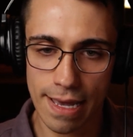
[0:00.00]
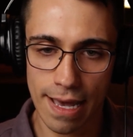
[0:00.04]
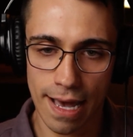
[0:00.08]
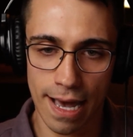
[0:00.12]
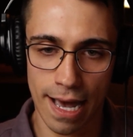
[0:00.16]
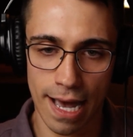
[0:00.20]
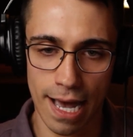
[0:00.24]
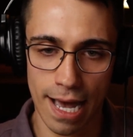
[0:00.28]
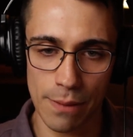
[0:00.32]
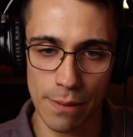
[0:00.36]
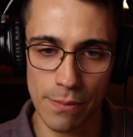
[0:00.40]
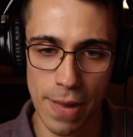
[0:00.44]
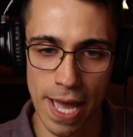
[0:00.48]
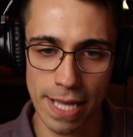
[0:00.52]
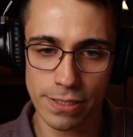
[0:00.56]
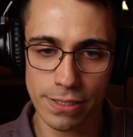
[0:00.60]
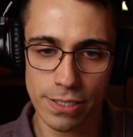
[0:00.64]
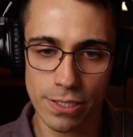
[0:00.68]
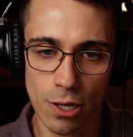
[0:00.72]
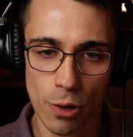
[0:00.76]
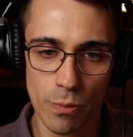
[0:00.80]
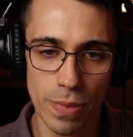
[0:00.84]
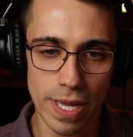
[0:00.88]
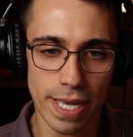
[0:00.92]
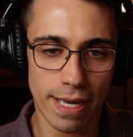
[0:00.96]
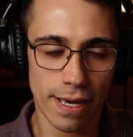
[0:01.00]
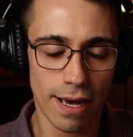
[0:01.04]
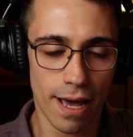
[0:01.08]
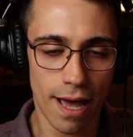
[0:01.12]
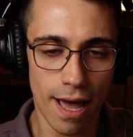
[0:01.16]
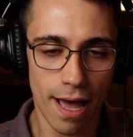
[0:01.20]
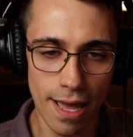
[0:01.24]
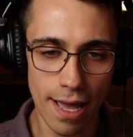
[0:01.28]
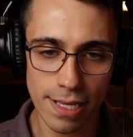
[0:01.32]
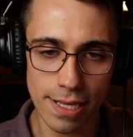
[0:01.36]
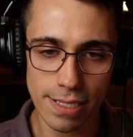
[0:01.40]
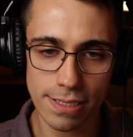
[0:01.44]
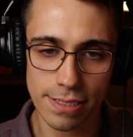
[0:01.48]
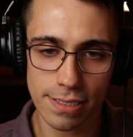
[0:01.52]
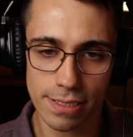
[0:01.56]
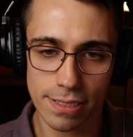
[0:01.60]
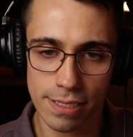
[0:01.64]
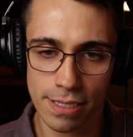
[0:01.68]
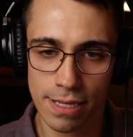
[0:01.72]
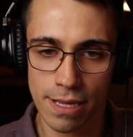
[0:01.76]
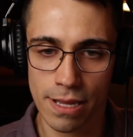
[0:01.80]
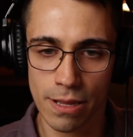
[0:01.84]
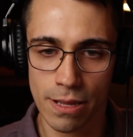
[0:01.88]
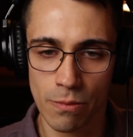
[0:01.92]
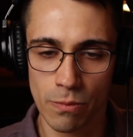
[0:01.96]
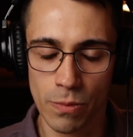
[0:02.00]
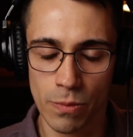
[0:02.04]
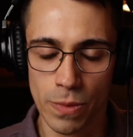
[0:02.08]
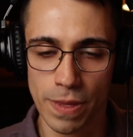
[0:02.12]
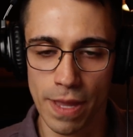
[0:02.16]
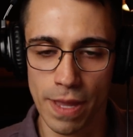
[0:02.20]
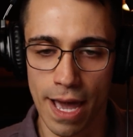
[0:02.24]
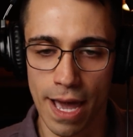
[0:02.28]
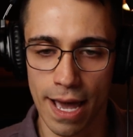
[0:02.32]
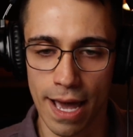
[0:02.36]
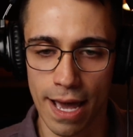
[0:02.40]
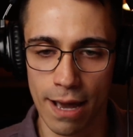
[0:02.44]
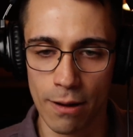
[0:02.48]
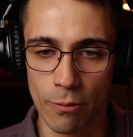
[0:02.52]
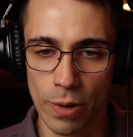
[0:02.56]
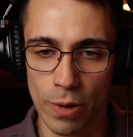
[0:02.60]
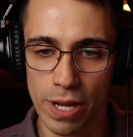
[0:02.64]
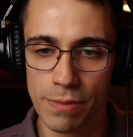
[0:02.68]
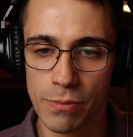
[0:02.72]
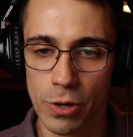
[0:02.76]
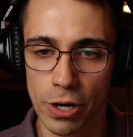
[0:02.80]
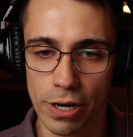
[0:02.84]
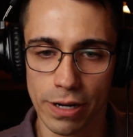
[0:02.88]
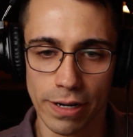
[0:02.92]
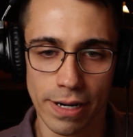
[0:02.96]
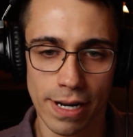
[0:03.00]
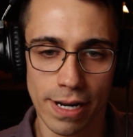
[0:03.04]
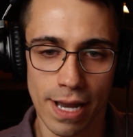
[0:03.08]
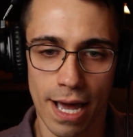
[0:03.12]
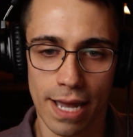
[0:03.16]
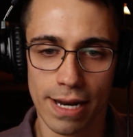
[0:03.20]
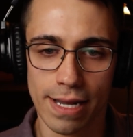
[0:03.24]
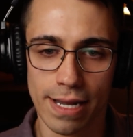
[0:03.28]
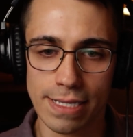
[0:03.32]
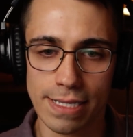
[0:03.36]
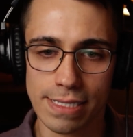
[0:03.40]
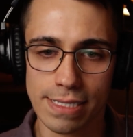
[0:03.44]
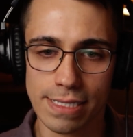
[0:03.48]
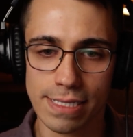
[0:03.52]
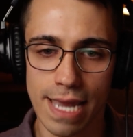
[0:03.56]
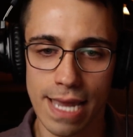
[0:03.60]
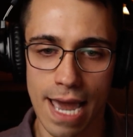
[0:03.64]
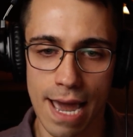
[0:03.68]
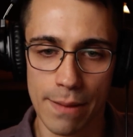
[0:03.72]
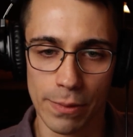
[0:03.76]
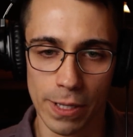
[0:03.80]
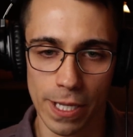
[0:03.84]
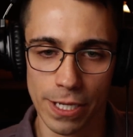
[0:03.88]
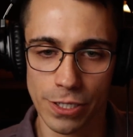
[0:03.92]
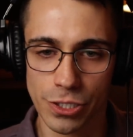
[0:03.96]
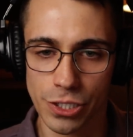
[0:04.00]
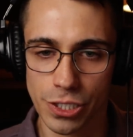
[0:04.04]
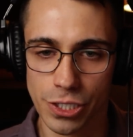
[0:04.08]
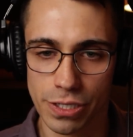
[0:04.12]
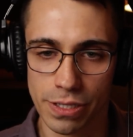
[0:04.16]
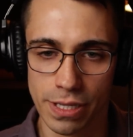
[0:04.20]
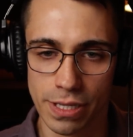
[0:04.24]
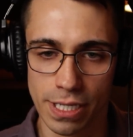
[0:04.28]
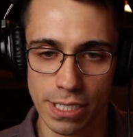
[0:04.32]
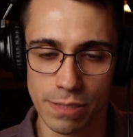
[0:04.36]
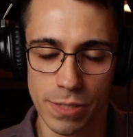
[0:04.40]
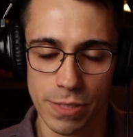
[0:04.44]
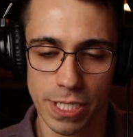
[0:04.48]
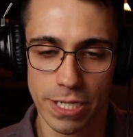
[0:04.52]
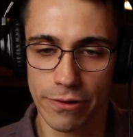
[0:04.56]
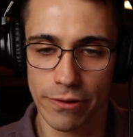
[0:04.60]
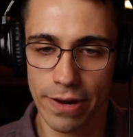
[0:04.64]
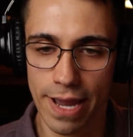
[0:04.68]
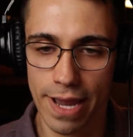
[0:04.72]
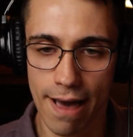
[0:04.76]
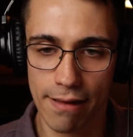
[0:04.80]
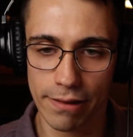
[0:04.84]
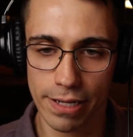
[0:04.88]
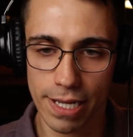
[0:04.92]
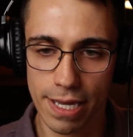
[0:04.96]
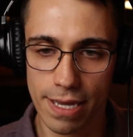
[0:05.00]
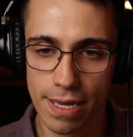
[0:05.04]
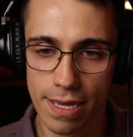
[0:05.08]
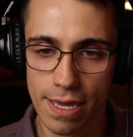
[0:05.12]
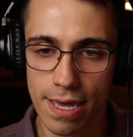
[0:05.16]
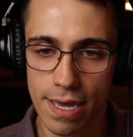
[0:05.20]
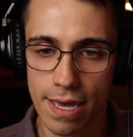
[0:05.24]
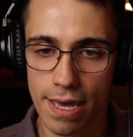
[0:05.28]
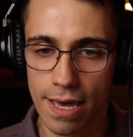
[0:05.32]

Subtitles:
And so because Widmer could not establish this materiality,